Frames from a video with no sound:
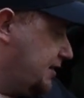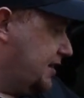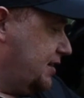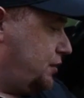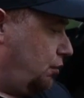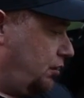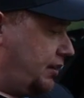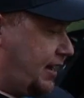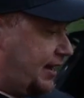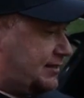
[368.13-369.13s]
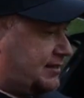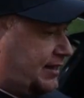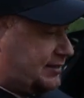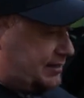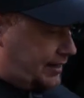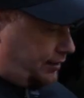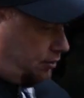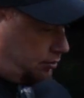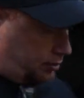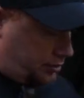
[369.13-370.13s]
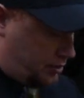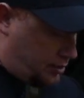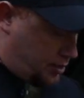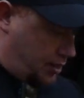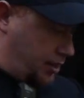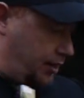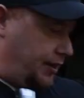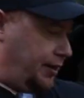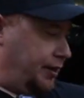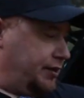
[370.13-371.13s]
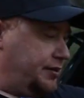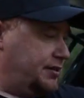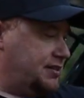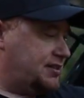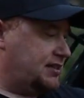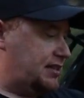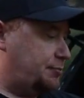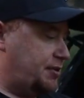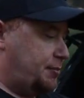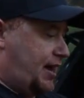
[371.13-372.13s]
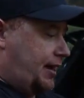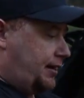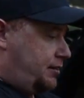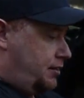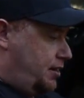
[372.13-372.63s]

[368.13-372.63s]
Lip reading: Teton XXL sleeping bag.